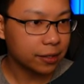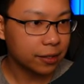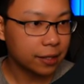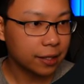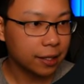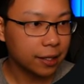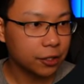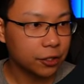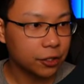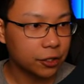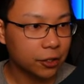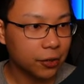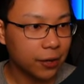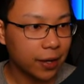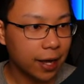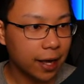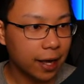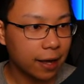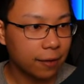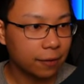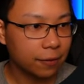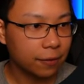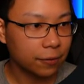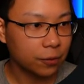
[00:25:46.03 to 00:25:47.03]
the energy you
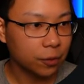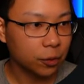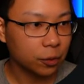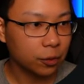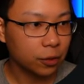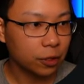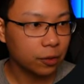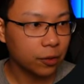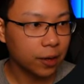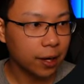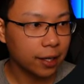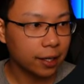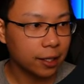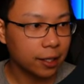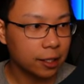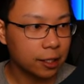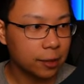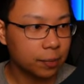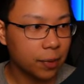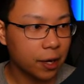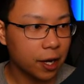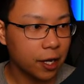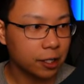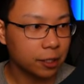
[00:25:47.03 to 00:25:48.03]
have. If you're only grinding, it's
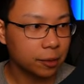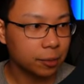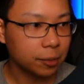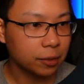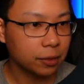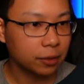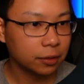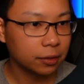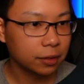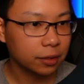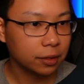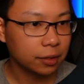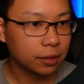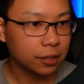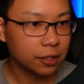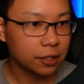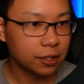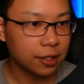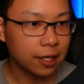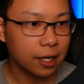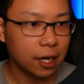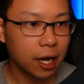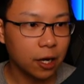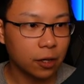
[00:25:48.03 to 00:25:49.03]
possible. Just
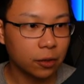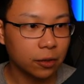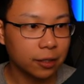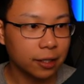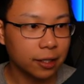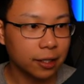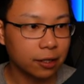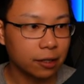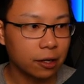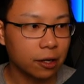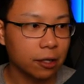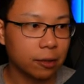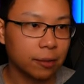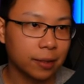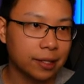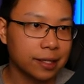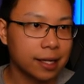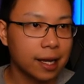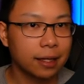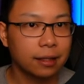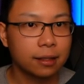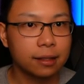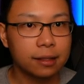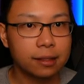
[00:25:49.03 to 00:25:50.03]
let auto clicker auto.
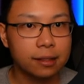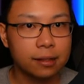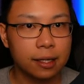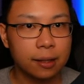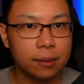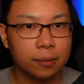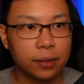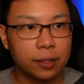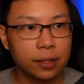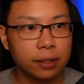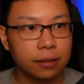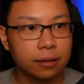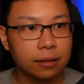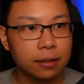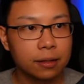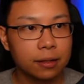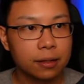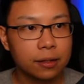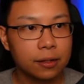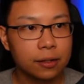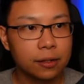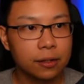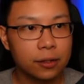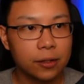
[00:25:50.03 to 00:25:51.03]
Exactly, same thing.
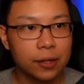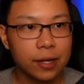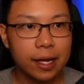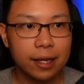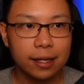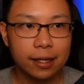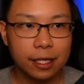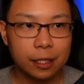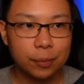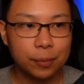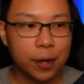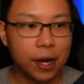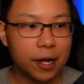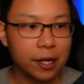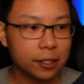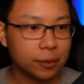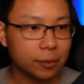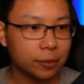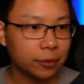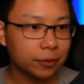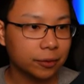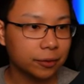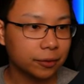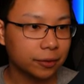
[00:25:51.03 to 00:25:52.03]
So yeah, it's
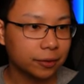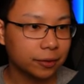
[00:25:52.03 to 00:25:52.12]
possible.